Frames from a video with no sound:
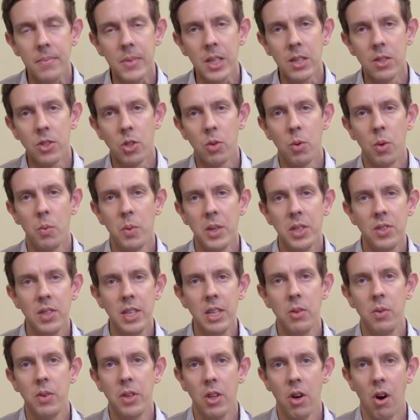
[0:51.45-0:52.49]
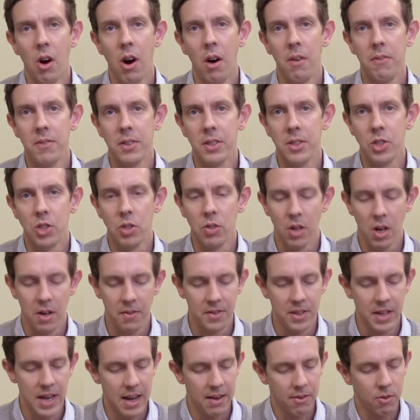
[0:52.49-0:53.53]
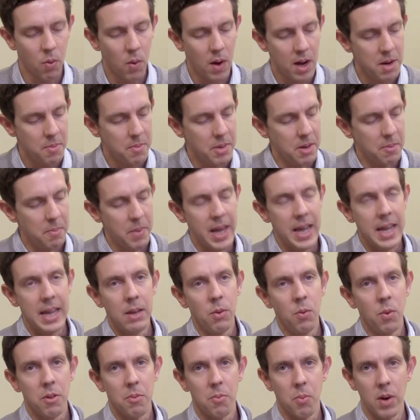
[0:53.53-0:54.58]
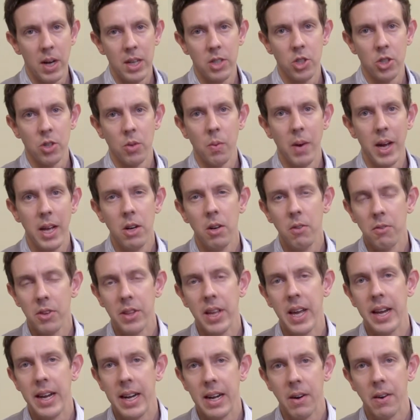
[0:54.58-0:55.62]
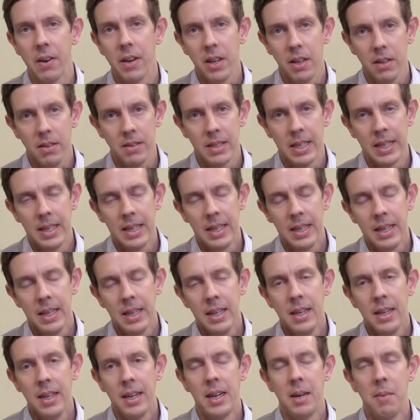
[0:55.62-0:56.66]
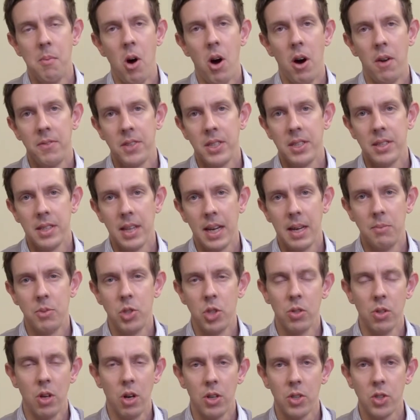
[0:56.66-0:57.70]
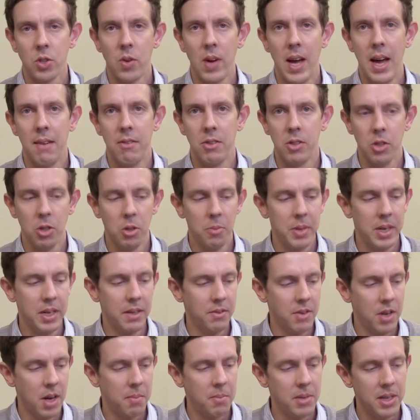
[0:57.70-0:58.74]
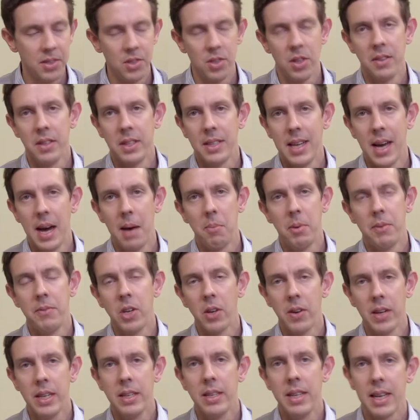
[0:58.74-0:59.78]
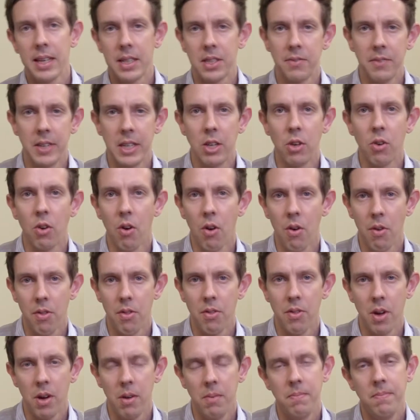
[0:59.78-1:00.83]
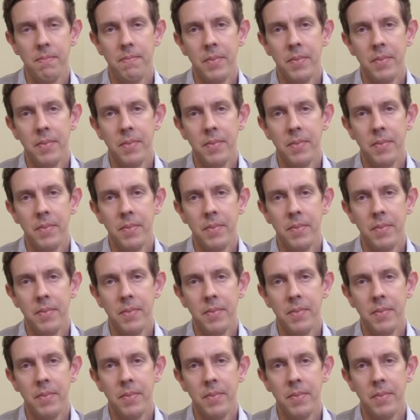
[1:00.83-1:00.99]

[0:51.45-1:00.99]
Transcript: So when we see you in the office, you'll often have quite a bit of pain with pressure right over that area. Oftentimes you'll also have a little bit of numbness on the top of your index finger or thumb.